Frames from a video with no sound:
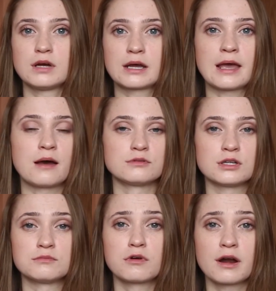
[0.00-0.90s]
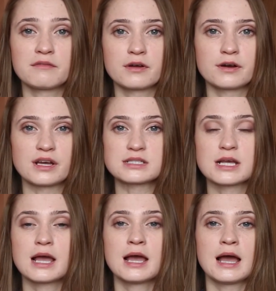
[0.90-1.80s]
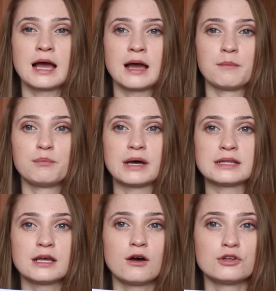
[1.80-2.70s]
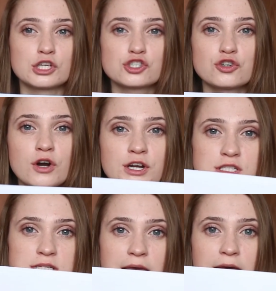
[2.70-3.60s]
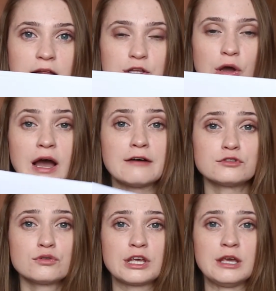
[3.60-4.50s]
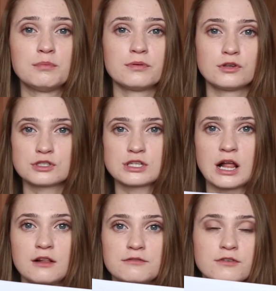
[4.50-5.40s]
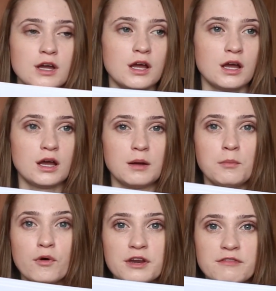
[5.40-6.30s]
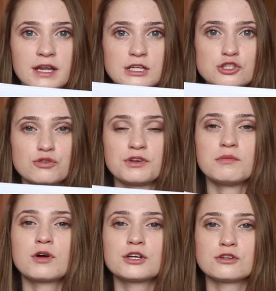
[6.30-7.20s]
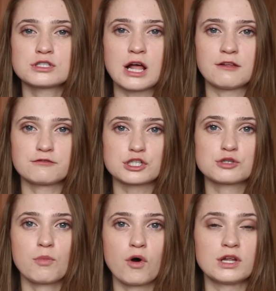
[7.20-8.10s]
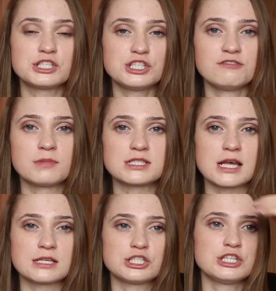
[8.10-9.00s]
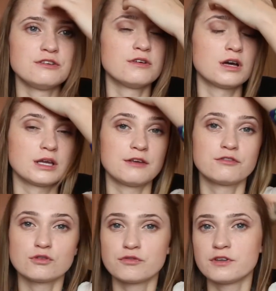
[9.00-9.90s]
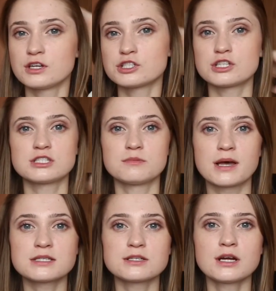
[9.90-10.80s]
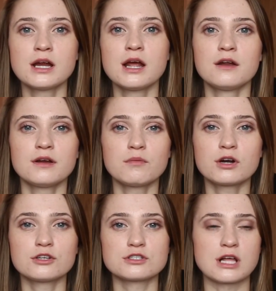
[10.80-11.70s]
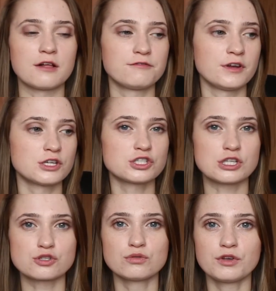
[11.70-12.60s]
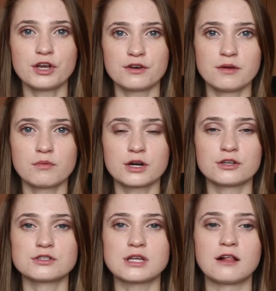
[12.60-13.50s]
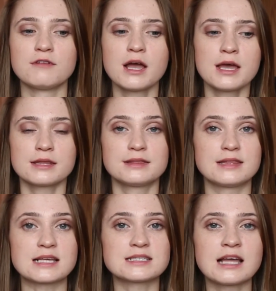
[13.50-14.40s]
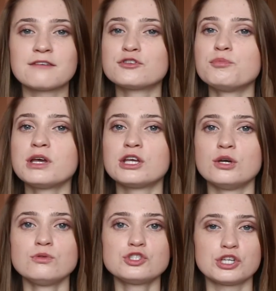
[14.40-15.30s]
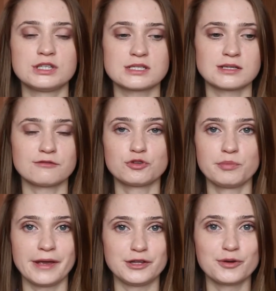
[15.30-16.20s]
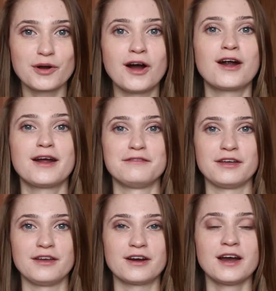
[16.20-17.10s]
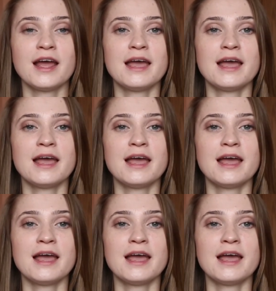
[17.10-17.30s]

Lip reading: accountant, whatever it is. But on a shorter scale, you have to keep yourself motivated. So reward yourself for small achievements. If you finish the semester, reward yourself. Finish the school year, reward yourself. It doesn't have to be huge. It doesn't have to be a new car every year.